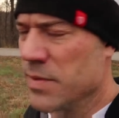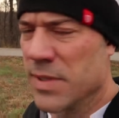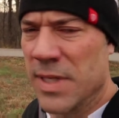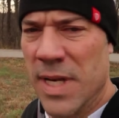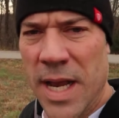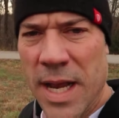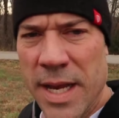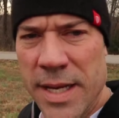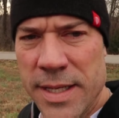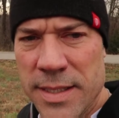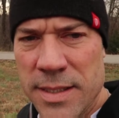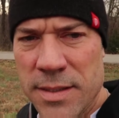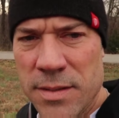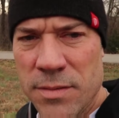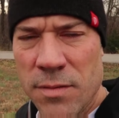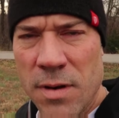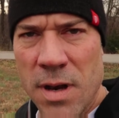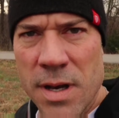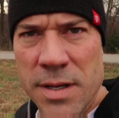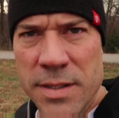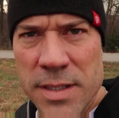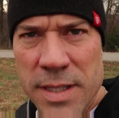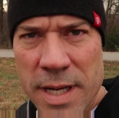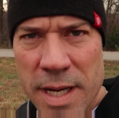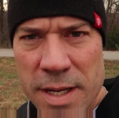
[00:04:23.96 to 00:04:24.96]
it was nice,
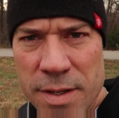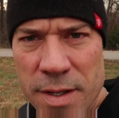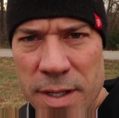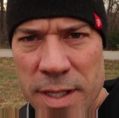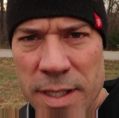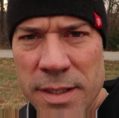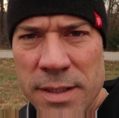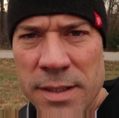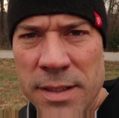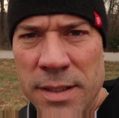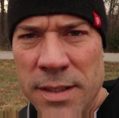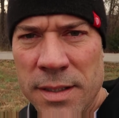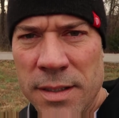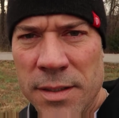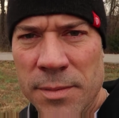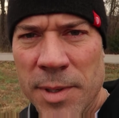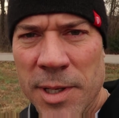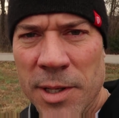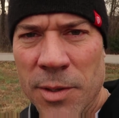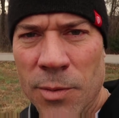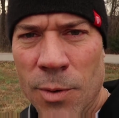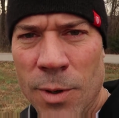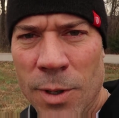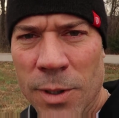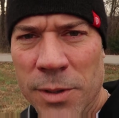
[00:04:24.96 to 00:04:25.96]
Russ and Adrienne, you
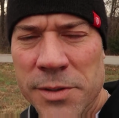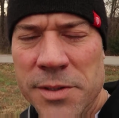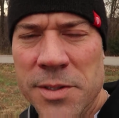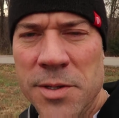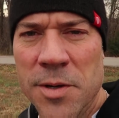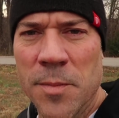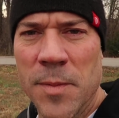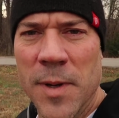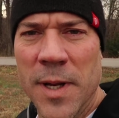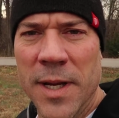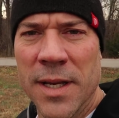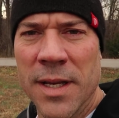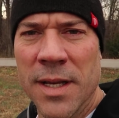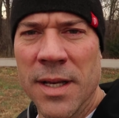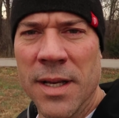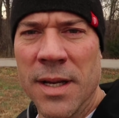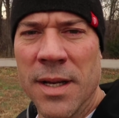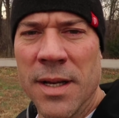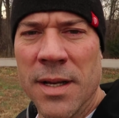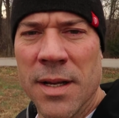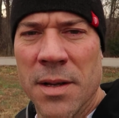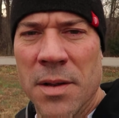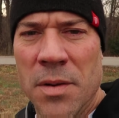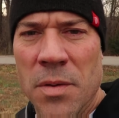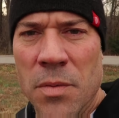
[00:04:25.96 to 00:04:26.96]
mean the world to me.
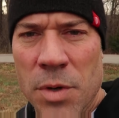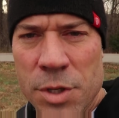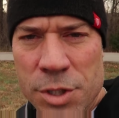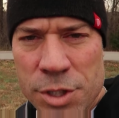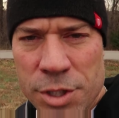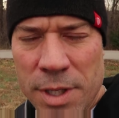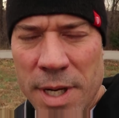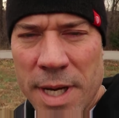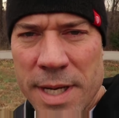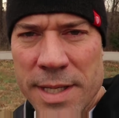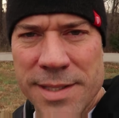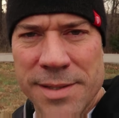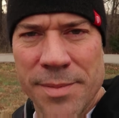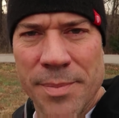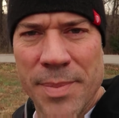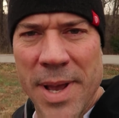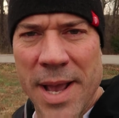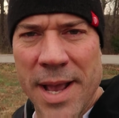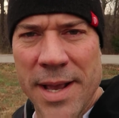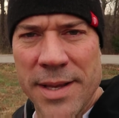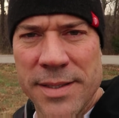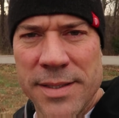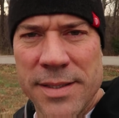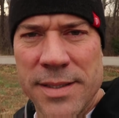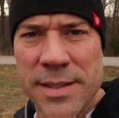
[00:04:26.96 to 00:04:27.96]
Wish you guys the
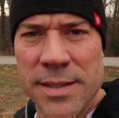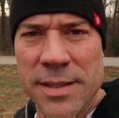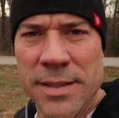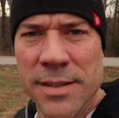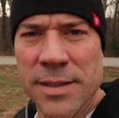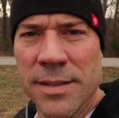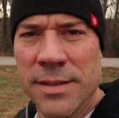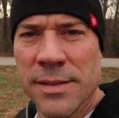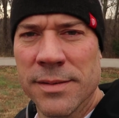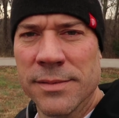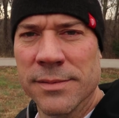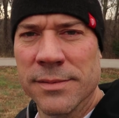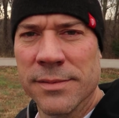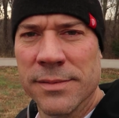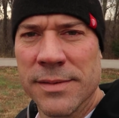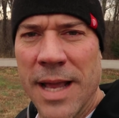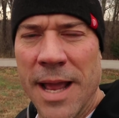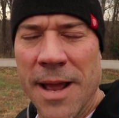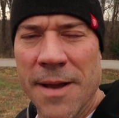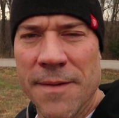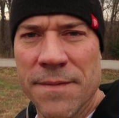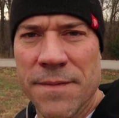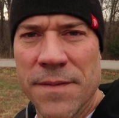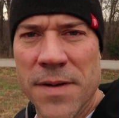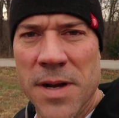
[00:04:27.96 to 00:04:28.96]
best,
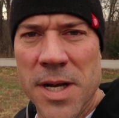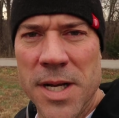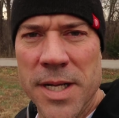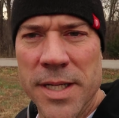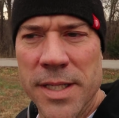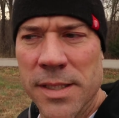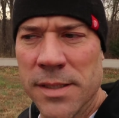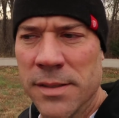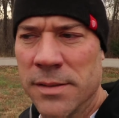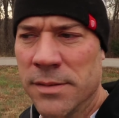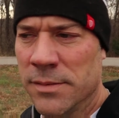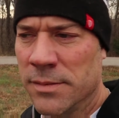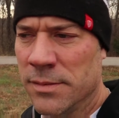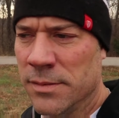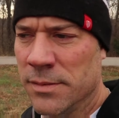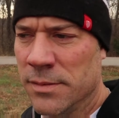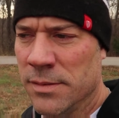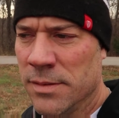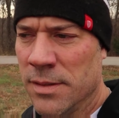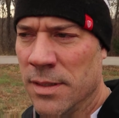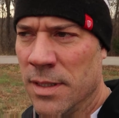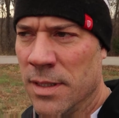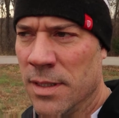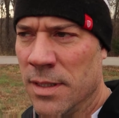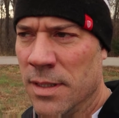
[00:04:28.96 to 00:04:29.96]
have fun.
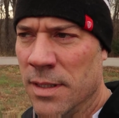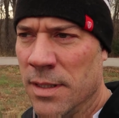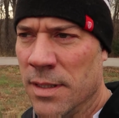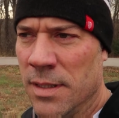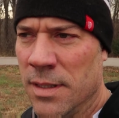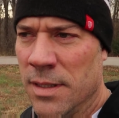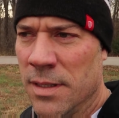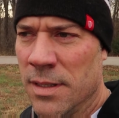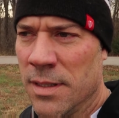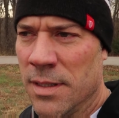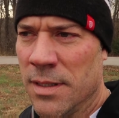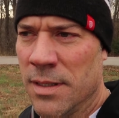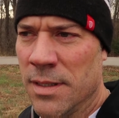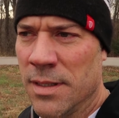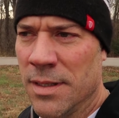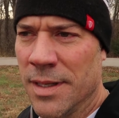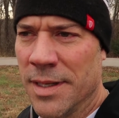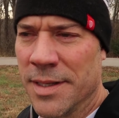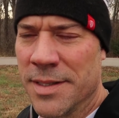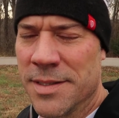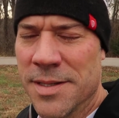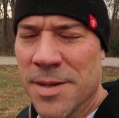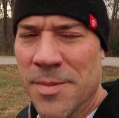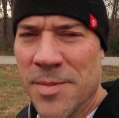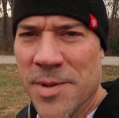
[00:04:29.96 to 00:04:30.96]

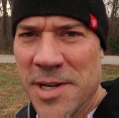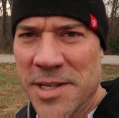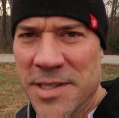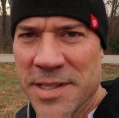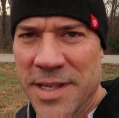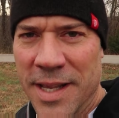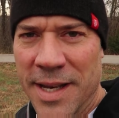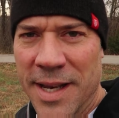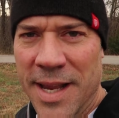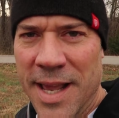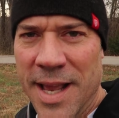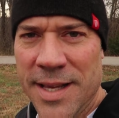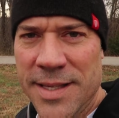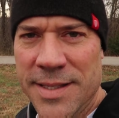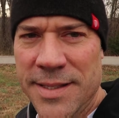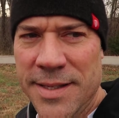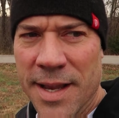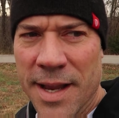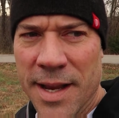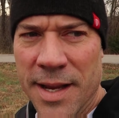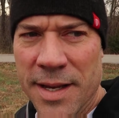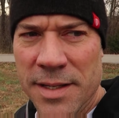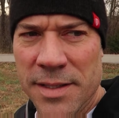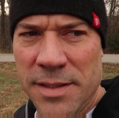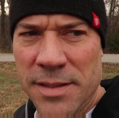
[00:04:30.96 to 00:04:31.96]
Like somebody said last
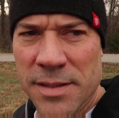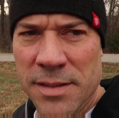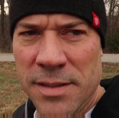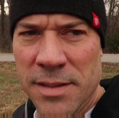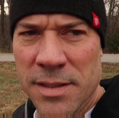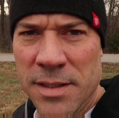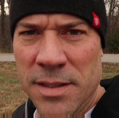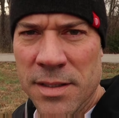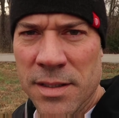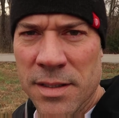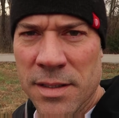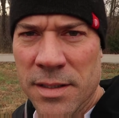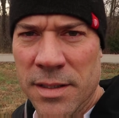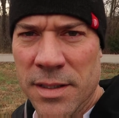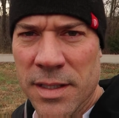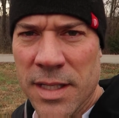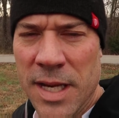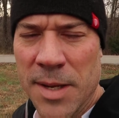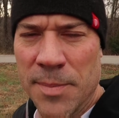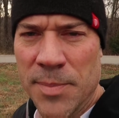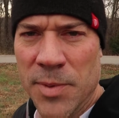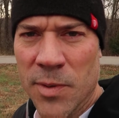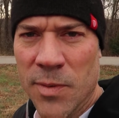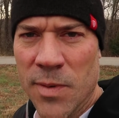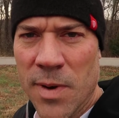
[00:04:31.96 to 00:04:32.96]
night,
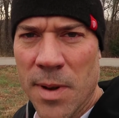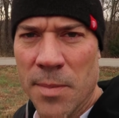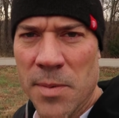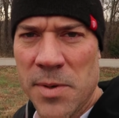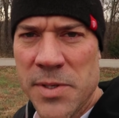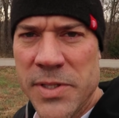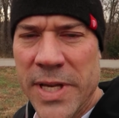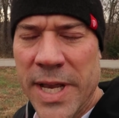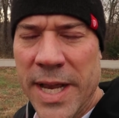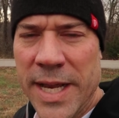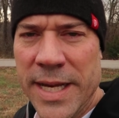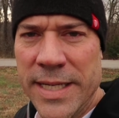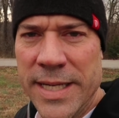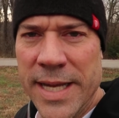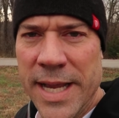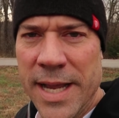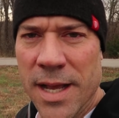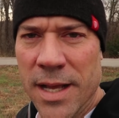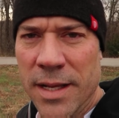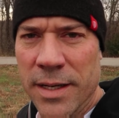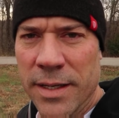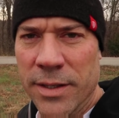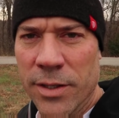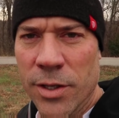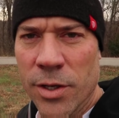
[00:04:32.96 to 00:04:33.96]
keep the rubber side
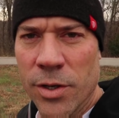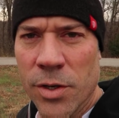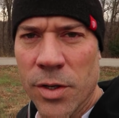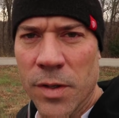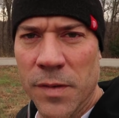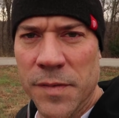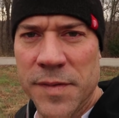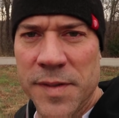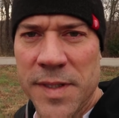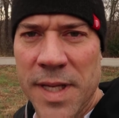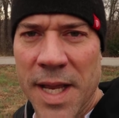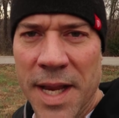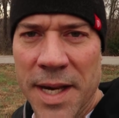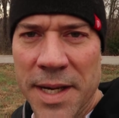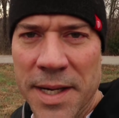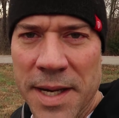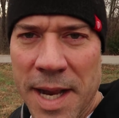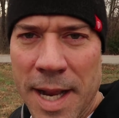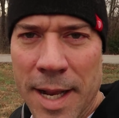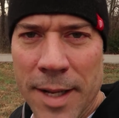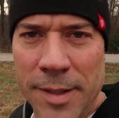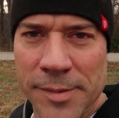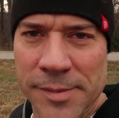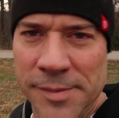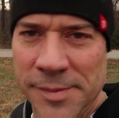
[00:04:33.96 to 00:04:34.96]
down and the hoof side
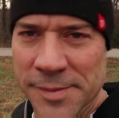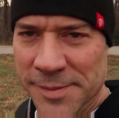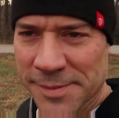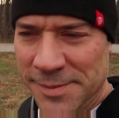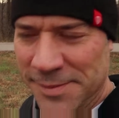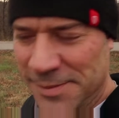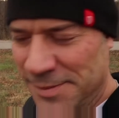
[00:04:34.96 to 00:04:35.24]
down.